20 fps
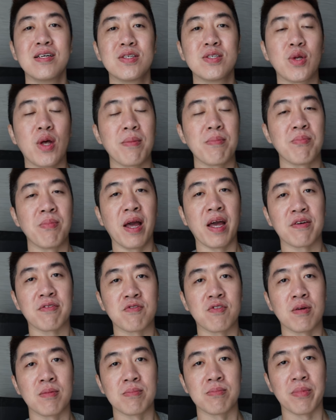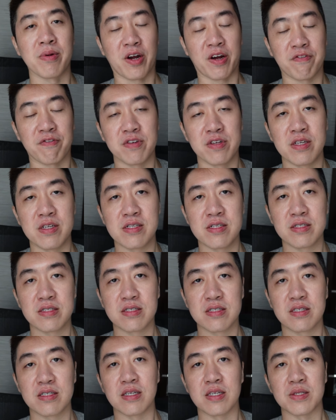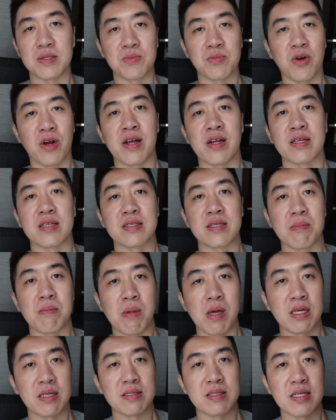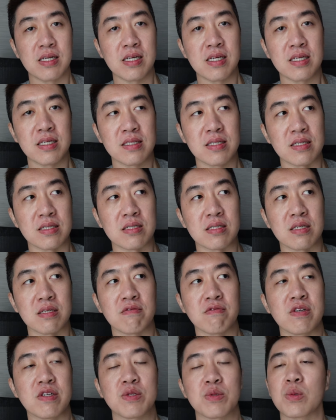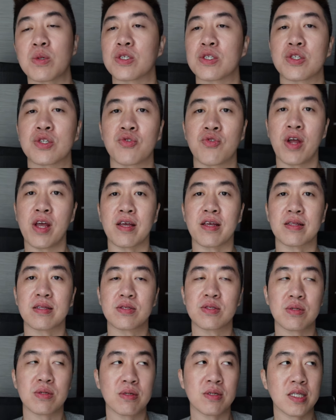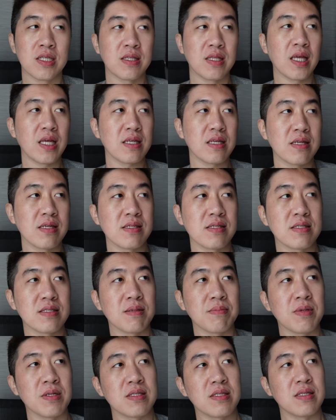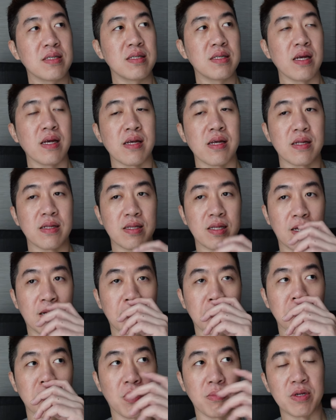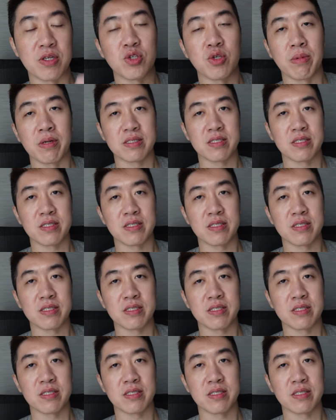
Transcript: So I'm back from breakfast. The spread is amazing, the service was great. So the thing is, the person that brought me to my